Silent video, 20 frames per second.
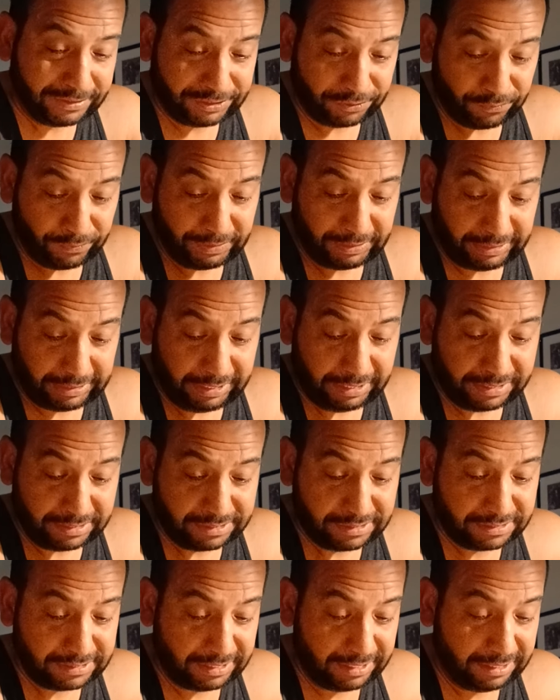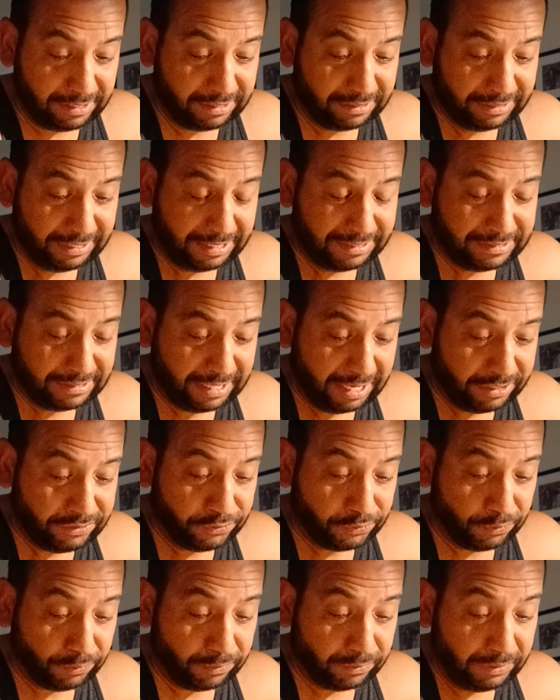It really is, and that
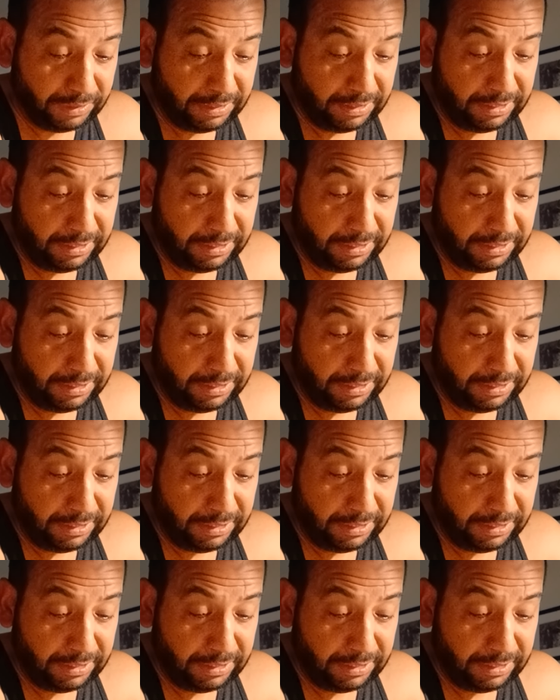schedule